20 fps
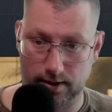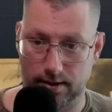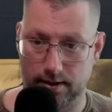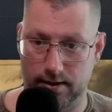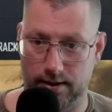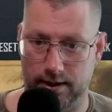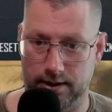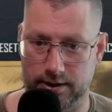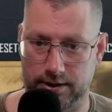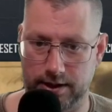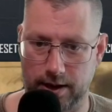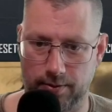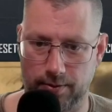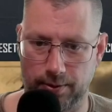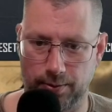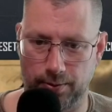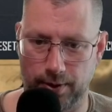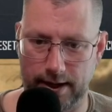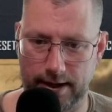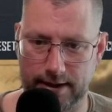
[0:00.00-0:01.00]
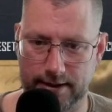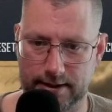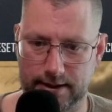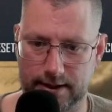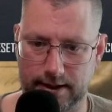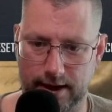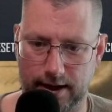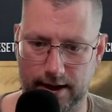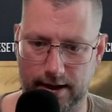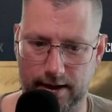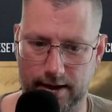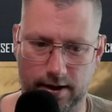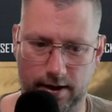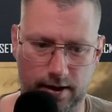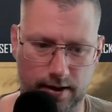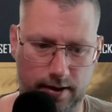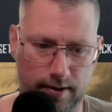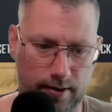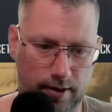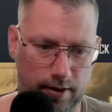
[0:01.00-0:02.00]
now we wait,
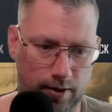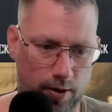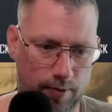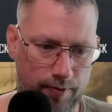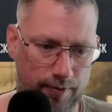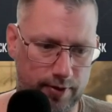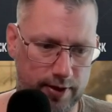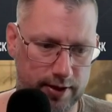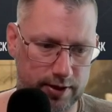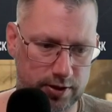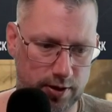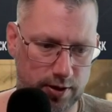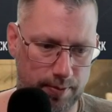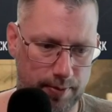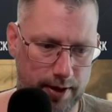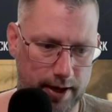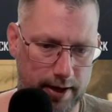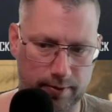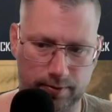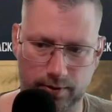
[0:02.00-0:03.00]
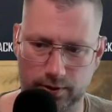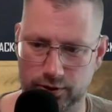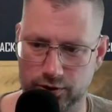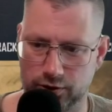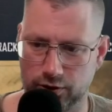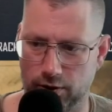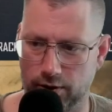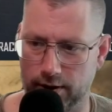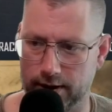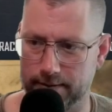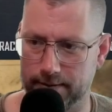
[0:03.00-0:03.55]
hopefully somebody will join,